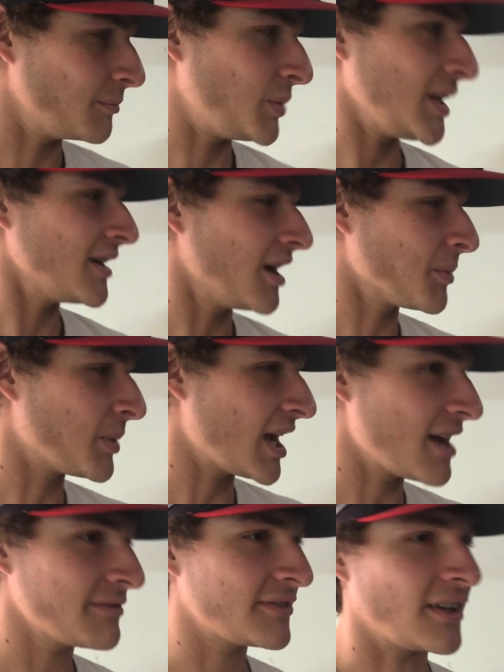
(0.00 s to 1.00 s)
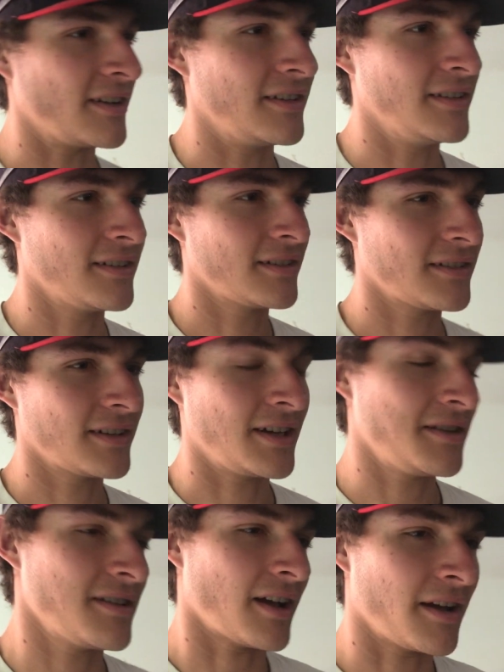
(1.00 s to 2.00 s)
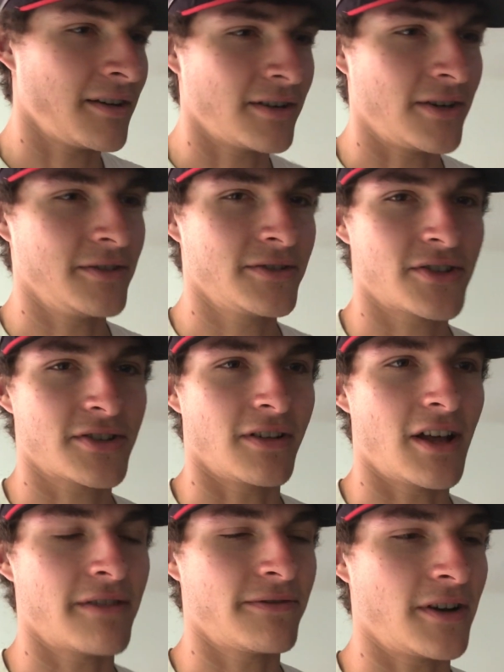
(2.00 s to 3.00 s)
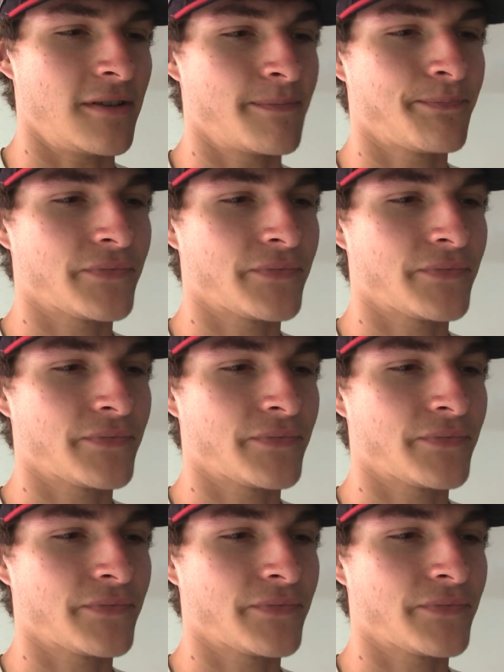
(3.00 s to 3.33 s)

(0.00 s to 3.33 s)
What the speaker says: beat-up half-ton. And I don't know, it's just a lot of fun.